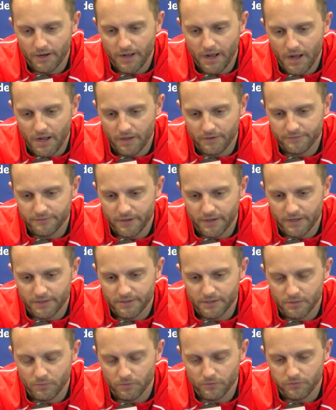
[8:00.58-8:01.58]
guys like I
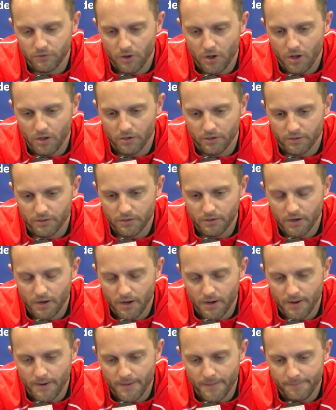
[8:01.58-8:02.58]
did with Lawler
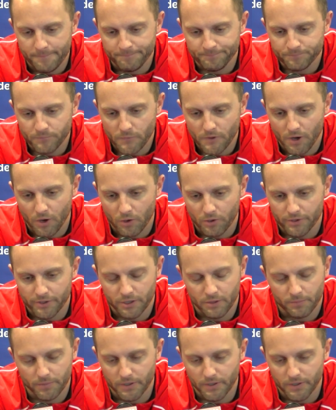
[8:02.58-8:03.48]
earlier.